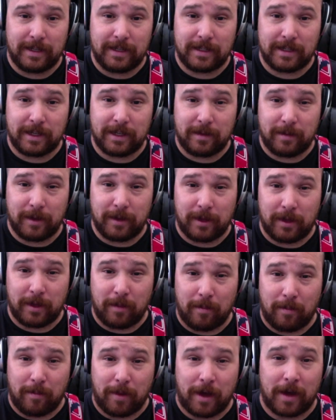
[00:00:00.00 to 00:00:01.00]
is going to be on
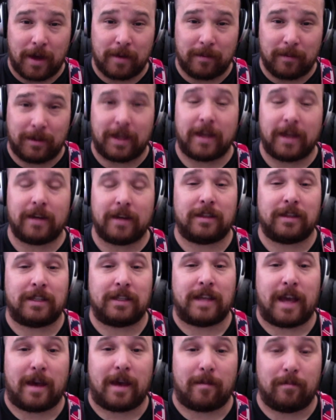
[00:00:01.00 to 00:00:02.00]
the bottom line of the
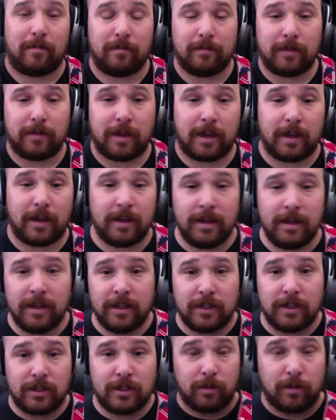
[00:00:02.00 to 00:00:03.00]
tab, okay?
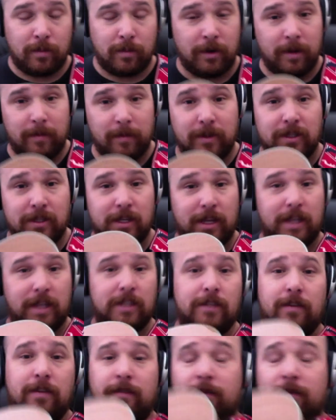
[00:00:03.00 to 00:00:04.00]
So pretty much like as